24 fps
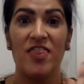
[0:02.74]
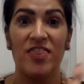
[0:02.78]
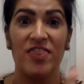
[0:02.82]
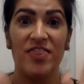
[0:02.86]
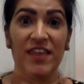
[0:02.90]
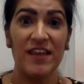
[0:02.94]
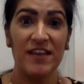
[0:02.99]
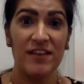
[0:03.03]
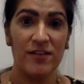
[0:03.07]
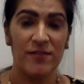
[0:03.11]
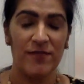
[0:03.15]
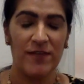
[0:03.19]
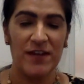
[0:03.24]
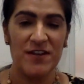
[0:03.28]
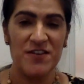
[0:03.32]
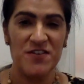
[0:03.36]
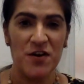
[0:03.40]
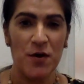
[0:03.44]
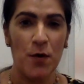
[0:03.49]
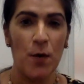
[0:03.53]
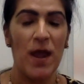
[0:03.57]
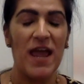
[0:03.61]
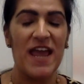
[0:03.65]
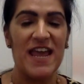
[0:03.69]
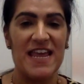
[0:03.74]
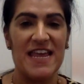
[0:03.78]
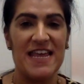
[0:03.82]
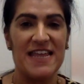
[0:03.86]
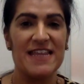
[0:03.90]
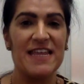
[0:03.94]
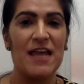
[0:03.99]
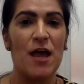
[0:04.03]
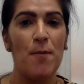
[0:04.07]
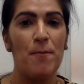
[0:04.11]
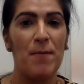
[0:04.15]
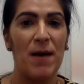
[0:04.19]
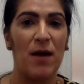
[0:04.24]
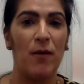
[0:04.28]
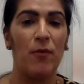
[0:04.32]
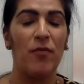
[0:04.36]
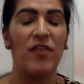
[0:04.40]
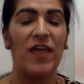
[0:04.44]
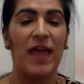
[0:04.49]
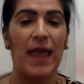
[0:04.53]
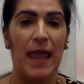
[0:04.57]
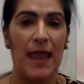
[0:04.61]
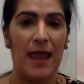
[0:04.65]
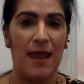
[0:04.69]
This video is about
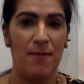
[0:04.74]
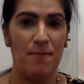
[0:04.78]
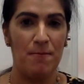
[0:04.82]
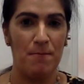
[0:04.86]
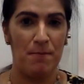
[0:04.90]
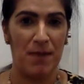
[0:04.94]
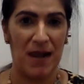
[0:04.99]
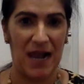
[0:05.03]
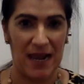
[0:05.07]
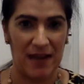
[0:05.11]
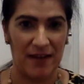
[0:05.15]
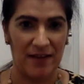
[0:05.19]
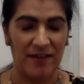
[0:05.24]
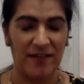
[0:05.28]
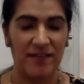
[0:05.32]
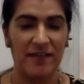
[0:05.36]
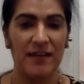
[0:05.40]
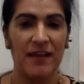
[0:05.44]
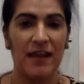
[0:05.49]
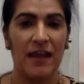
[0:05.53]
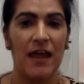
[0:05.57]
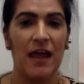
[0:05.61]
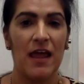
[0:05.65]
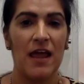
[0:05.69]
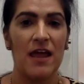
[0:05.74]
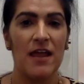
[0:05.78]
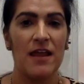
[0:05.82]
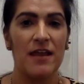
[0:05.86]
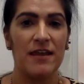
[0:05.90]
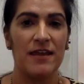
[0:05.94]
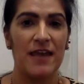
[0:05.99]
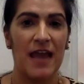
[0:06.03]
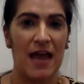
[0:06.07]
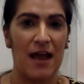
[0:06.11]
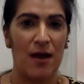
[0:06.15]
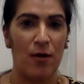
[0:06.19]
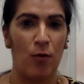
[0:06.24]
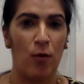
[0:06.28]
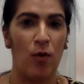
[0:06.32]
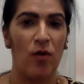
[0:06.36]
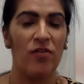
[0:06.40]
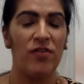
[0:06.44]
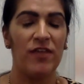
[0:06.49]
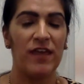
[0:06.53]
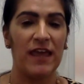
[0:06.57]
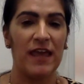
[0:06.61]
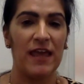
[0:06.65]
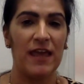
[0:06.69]
the implant. Now,
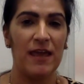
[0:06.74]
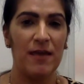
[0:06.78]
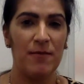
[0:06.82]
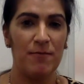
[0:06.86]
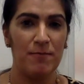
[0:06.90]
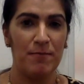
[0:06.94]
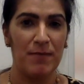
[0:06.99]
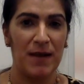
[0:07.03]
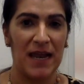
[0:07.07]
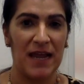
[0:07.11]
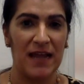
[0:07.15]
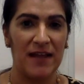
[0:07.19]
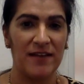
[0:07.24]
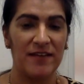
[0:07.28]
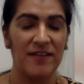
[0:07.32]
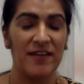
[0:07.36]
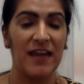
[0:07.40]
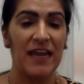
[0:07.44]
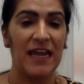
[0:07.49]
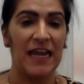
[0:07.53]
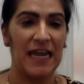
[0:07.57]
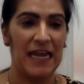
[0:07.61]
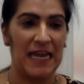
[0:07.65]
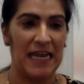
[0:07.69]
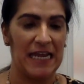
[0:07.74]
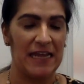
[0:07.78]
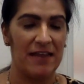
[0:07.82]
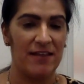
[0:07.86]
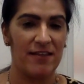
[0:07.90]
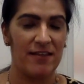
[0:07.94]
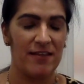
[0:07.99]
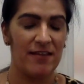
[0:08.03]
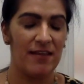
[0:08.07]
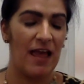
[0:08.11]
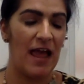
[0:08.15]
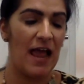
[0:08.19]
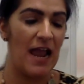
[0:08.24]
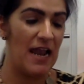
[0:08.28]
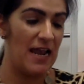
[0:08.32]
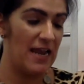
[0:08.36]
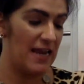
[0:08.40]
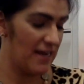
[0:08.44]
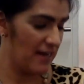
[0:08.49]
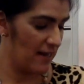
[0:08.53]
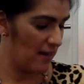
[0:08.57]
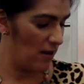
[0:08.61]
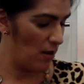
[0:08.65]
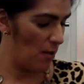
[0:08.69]
the implant is a
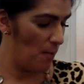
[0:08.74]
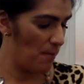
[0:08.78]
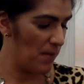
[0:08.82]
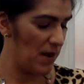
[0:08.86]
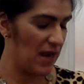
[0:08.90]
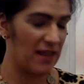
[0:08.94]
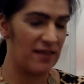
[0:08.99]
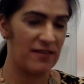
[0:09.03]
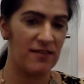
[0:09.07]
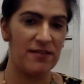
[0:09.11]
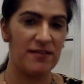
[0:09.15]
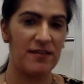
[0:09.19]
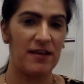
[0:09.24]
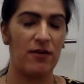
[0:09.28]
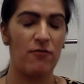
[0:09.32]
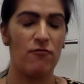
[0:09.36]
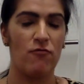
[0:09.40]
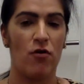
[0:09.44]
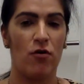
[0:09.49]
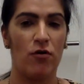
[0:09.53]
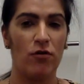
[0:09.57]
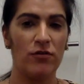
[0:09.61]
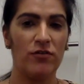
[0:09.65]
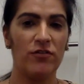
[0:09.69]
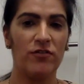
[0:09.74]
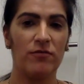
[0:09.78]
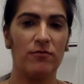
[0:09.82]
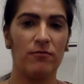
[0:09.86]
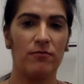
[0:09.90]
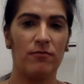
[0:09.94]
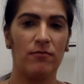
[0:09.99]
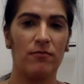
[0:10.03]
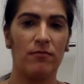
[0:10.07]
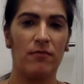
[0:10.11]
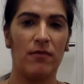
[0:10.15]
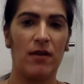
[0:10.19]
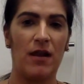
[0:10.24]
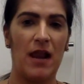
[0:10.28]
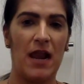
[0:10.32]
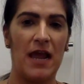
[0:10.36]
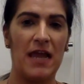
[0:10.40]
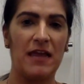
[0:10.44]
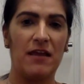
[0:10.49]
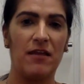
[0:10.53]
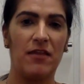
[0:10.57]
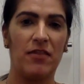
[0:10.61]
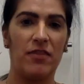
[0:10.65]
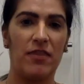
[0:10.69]
little plastic rod
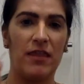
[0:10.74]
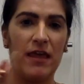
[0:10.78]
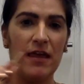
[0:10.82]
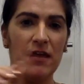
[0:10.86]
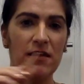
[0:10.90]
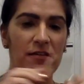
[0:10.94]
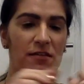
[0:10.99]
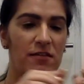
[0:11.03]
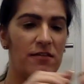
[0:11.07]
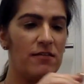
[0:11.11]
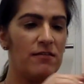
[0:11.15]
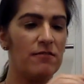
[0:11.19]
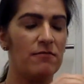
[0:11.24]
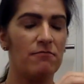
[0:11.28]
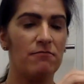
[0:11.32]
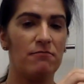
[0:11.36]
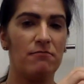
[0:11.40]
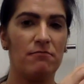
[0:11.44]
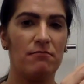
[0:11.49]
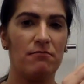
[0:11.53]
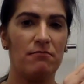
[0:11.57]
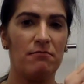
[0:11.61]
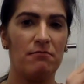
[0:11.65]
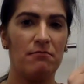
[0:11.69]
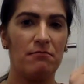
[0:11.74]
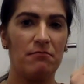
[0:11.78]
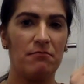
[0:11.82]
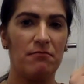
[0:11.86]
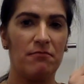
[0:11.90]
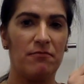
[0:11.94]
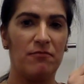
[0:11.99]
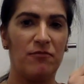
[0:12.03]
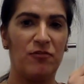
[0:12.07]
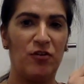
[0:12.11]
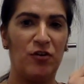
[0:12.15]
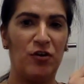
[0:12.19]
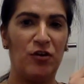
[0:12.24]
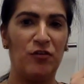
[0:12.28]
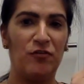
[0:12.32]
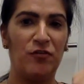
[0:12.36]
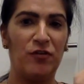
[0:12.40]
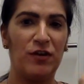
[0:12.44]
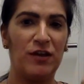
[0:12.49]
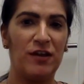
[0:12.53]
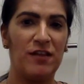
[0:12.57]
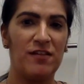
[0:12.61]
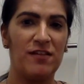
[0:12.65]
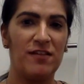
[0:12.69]
like this. Don't know if you
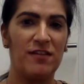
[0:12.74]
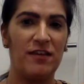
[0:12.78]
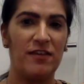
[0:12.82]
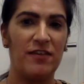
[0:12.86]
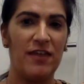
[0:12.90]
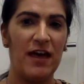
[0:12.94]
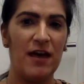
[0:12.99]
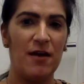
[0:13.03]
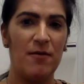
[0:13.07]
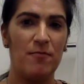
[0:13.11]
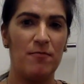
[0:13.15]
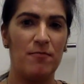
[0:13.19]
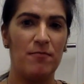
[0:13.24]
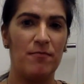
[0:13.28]
can see that.